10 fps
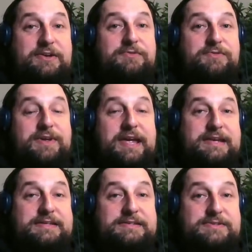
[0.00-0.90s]
Don't
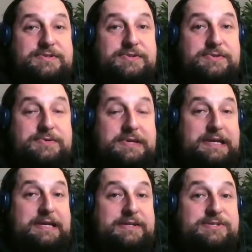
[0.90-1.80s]
forget to
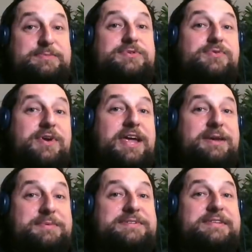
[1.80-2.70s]

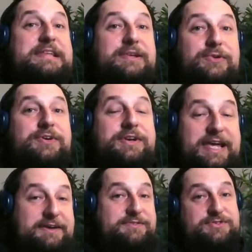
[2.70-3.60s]
subscribe to the Lloyd
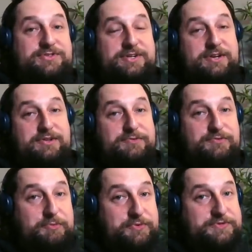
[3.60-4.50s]
Evans channel
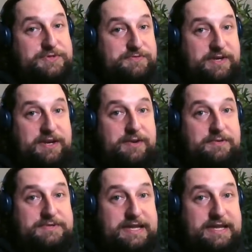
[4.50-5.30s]
for more such videos.